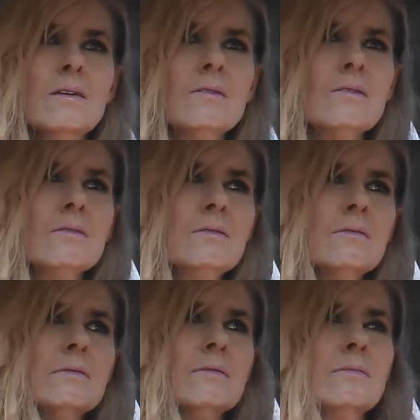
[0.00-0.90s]
know,
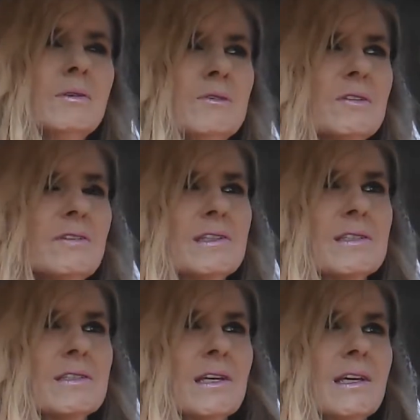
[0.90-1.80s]
most of
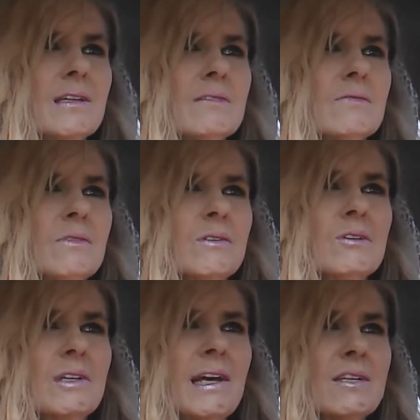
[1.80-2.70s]
us think, well,
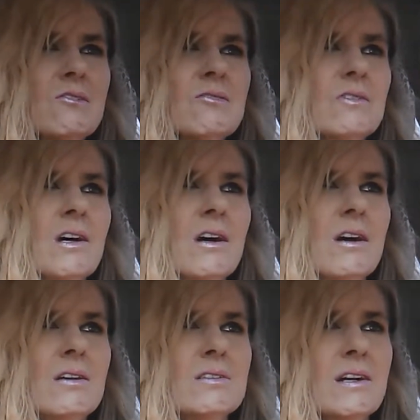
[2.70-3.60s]
good
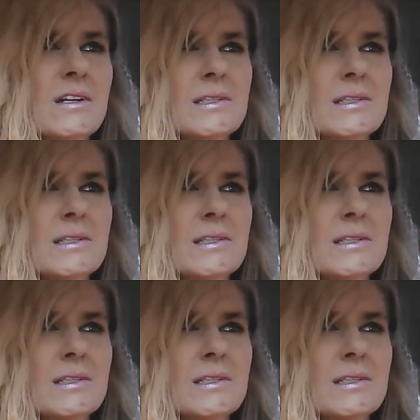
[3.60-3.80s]
exercise, not